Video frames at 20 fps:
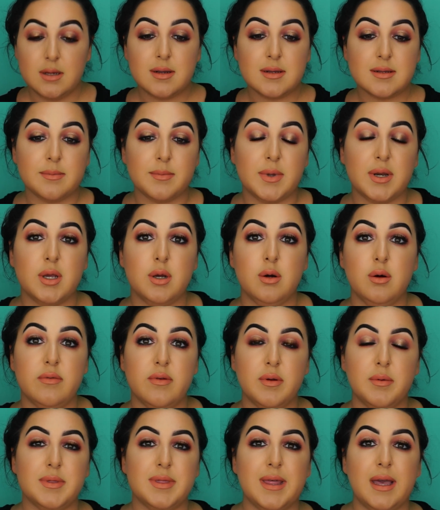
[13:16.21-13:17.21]
So I'm going to go
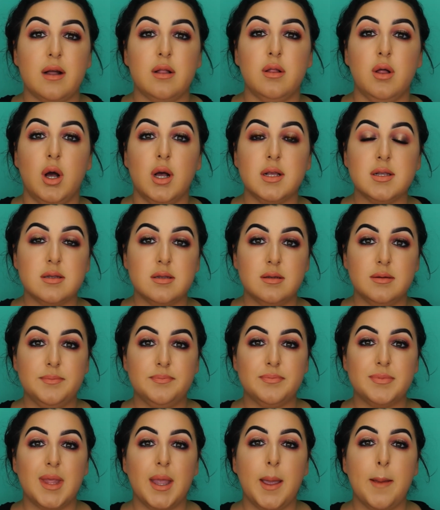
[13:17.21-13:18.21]
over it with that gloss.
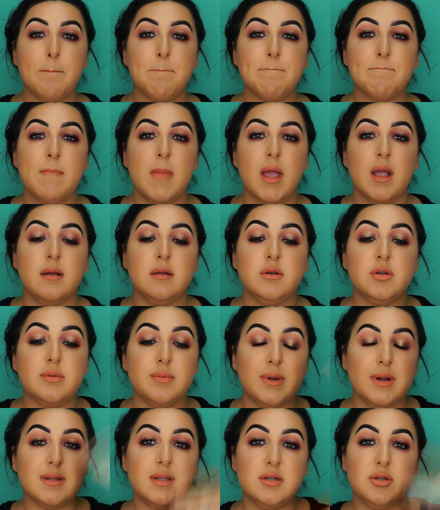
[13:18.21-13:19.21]

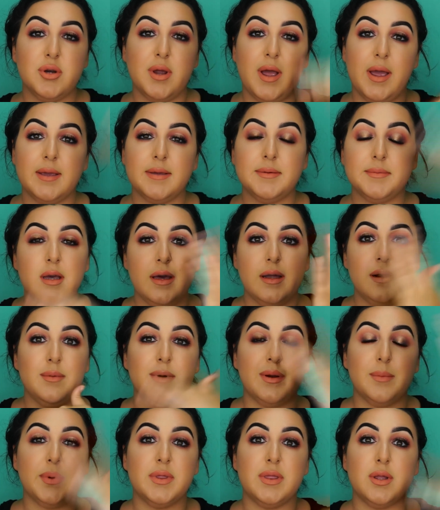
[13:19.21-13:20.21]
Just want it to dry. I don't
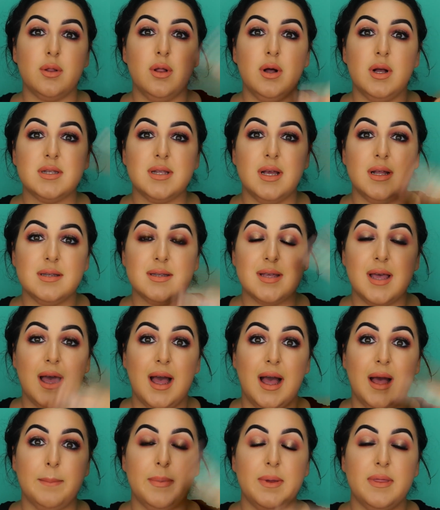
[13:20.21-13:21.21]
want to put the gloss on
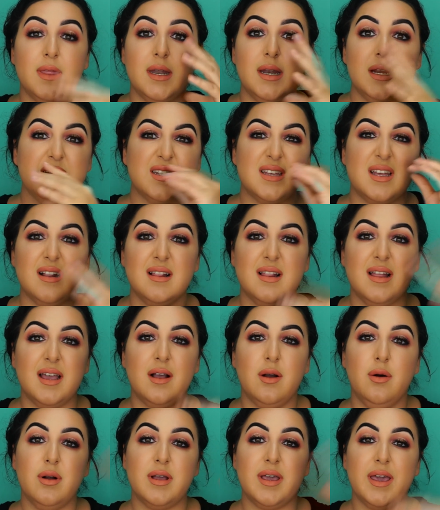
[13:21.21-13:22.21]
top and then it's going to
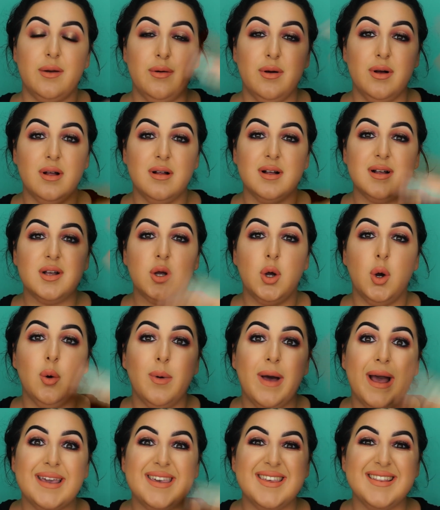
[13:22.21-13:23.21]
like get all
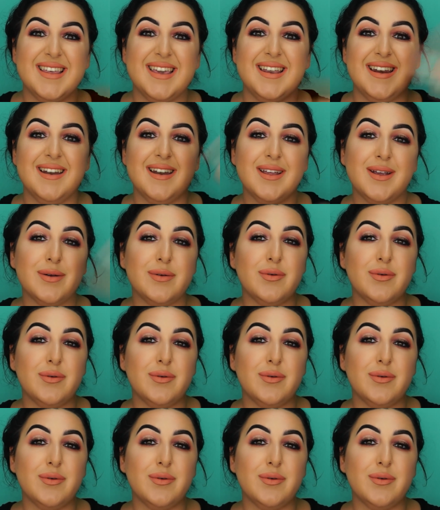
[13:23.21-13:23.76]
coagulated and